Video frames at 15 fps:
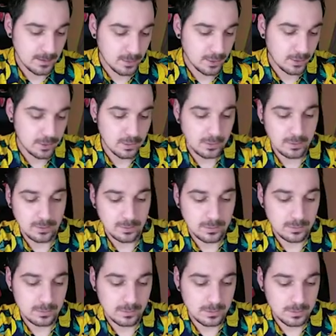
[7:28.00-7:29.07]
Toxel,
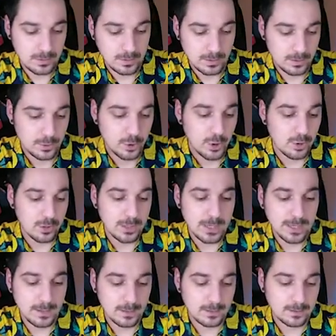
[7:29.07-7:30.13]

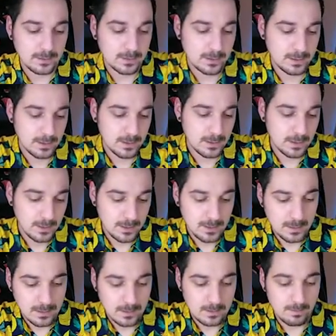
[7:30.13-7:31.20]
Totodile,
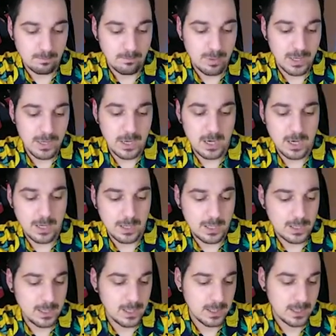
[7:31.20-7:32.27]

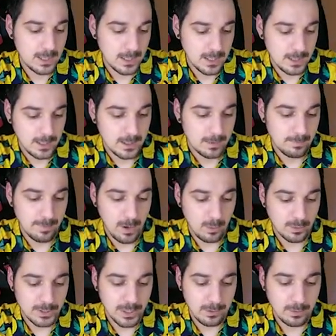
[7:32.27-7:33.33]
Bunyari,
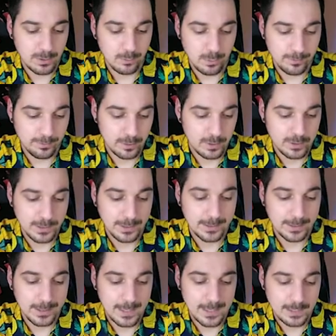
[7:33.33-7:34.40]
Power Tablet reverse, and
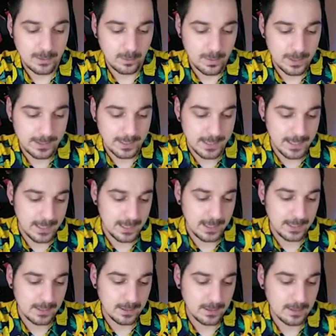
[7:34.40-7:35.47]
the last one,
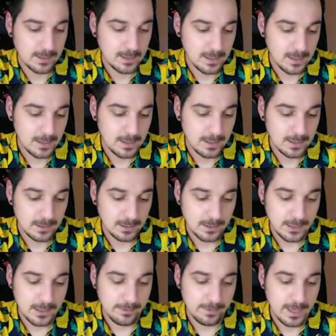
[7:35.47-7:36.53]
a
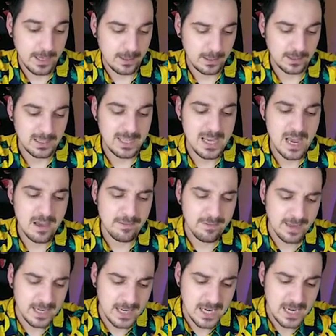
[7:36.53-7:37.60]

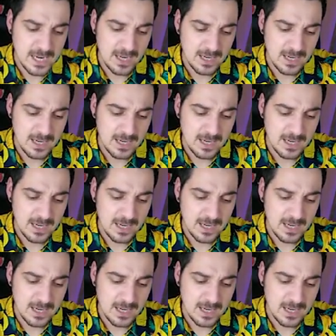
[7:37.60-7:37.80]
Liaveni?